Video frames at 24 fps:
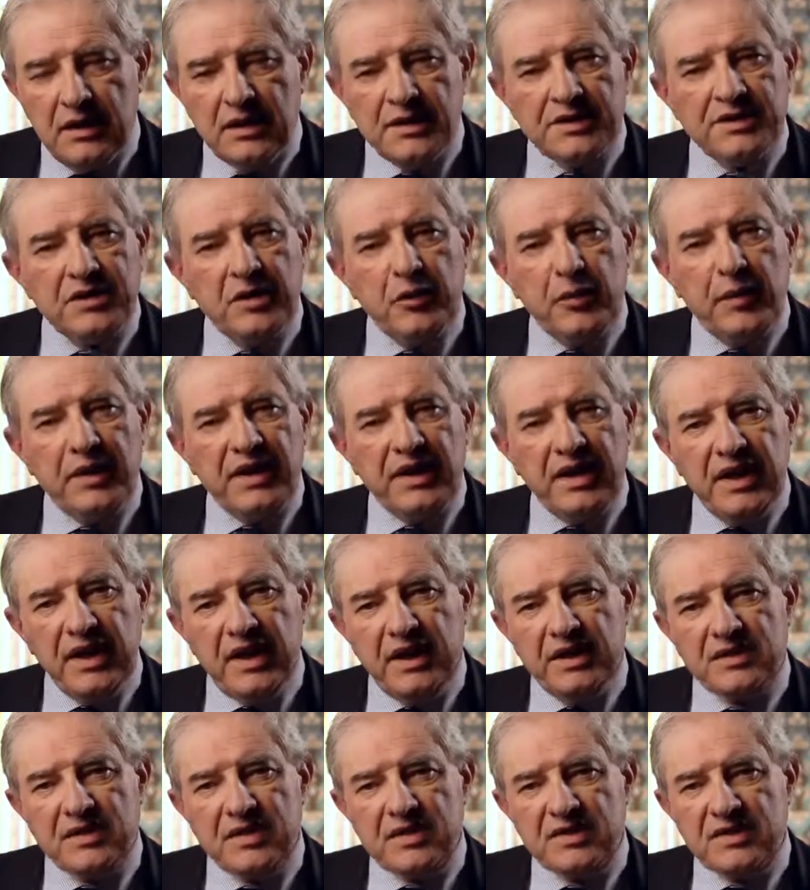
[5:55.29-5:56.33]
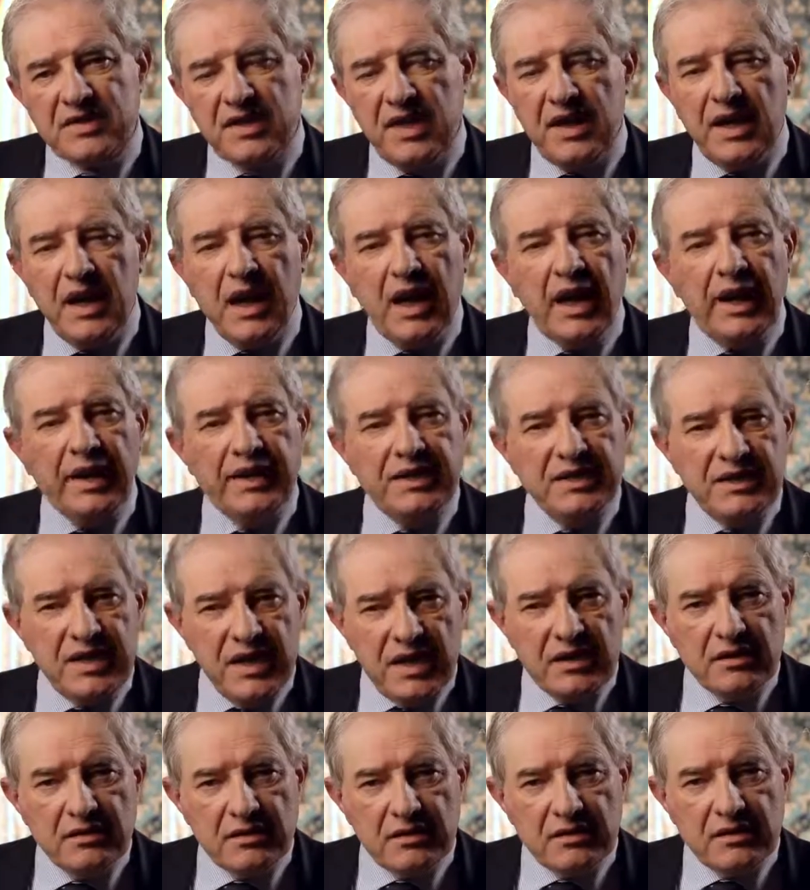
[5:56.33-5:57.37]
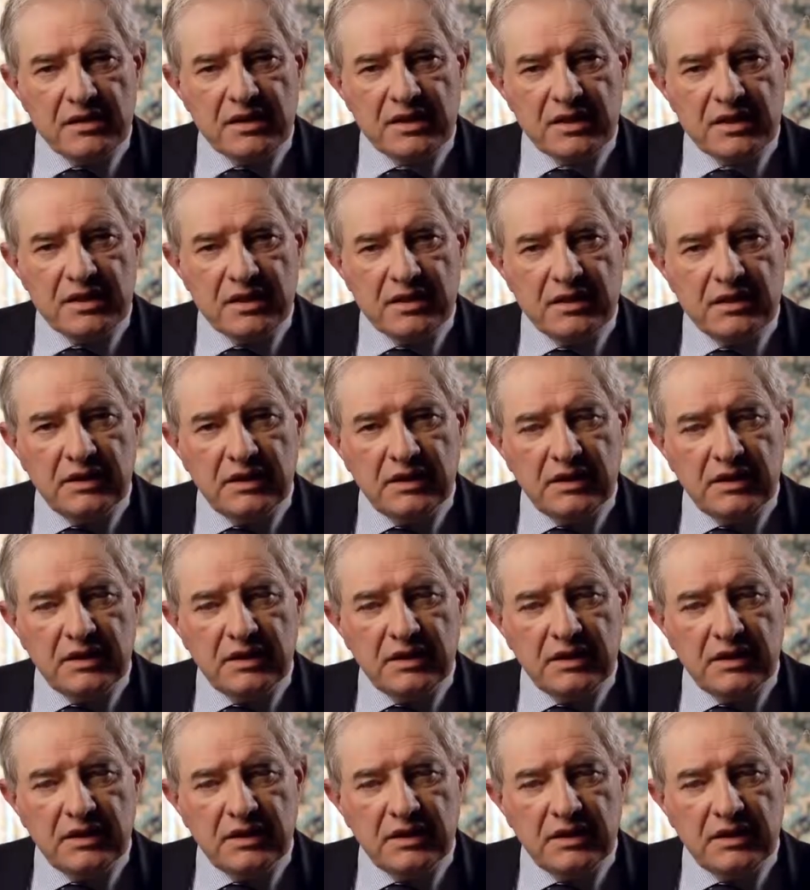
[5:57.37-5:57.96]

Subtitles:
So we need to see ideals,